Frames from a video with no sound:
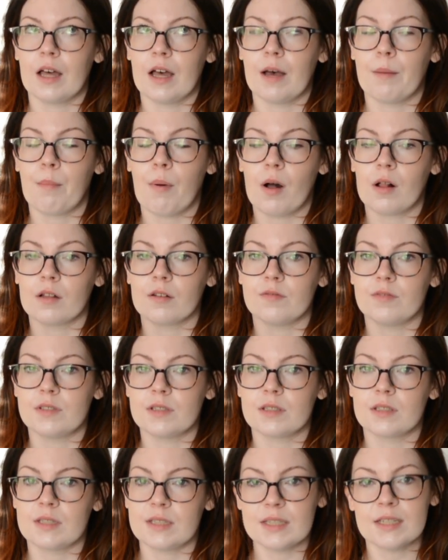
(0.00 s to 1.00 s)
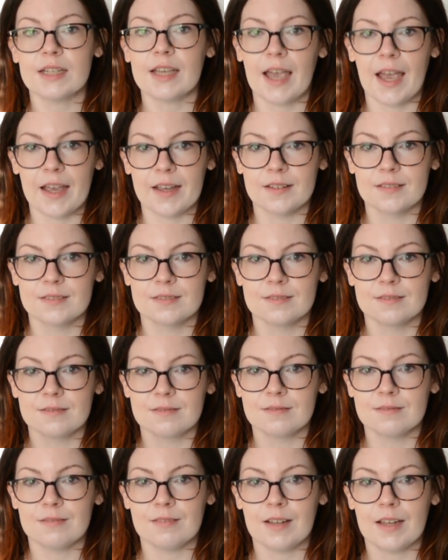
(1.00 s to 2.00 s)
a ball of DK
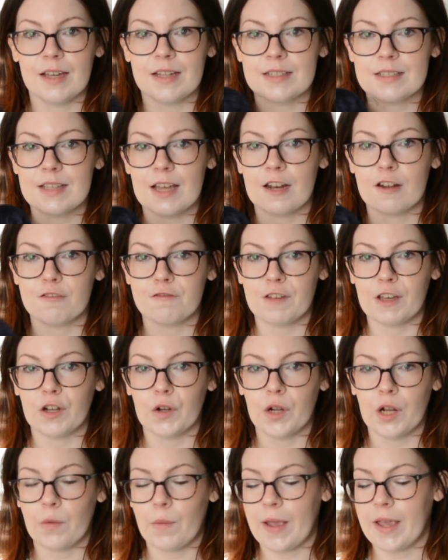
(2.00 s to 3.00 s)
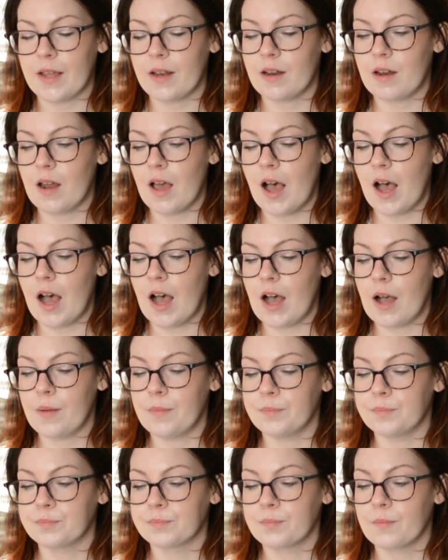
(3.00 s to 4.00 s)
instead of fingering weight.
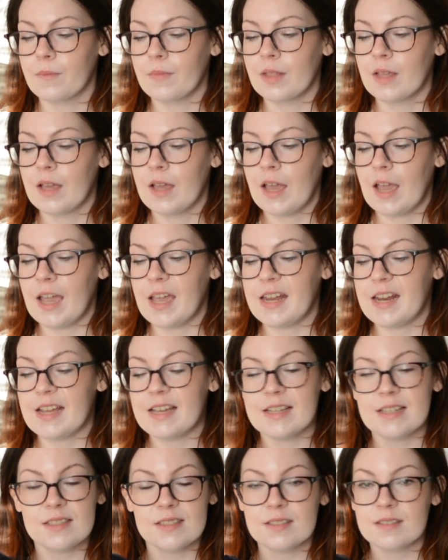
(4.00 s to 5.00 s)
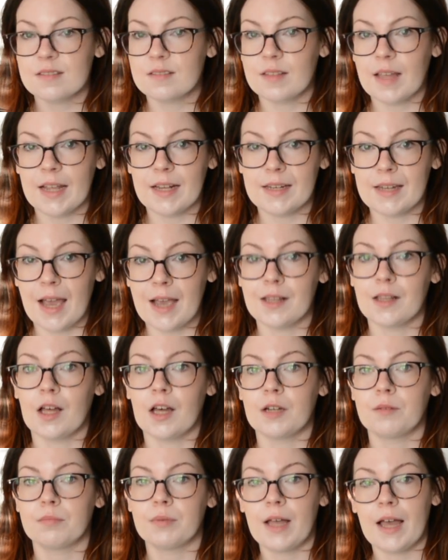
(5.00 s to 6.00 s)
It is like
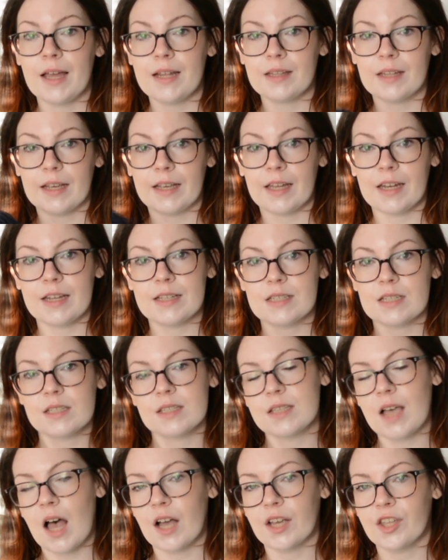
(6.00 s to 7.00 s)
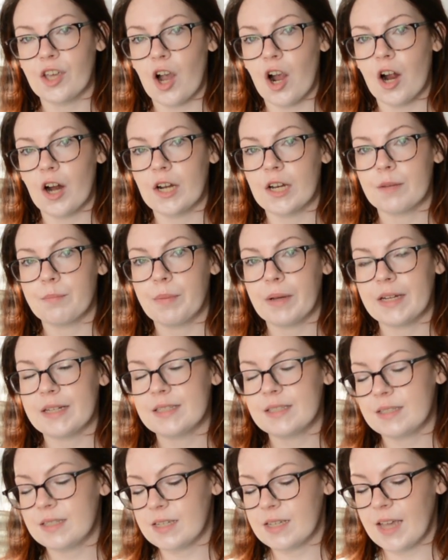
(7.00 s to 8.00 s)
nylon blend, like it is a sock yarn, but
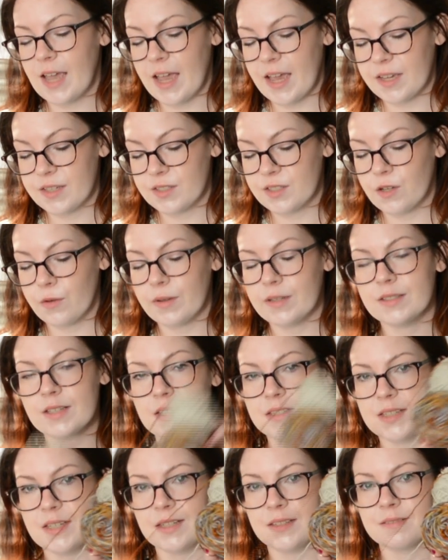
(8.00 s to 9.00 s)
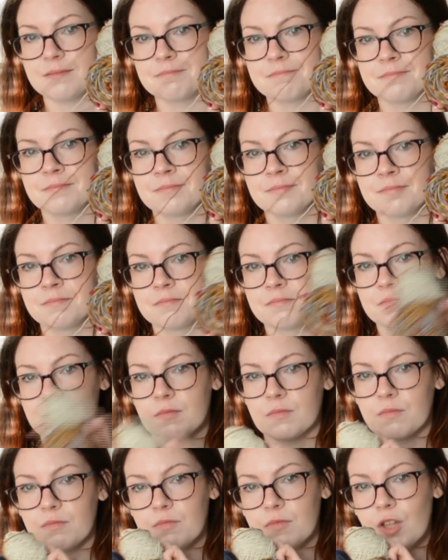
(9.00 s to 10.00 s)
it's DK, so it doesn't
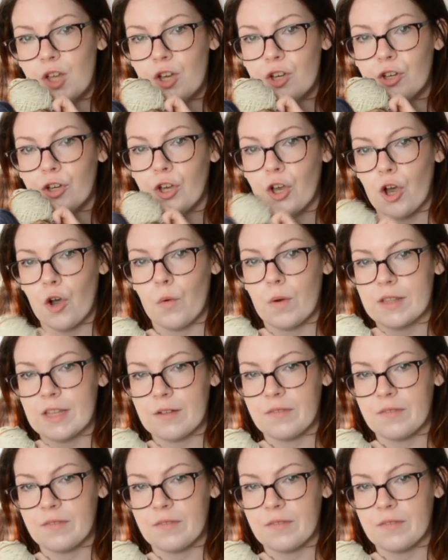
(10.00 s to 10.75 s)
go with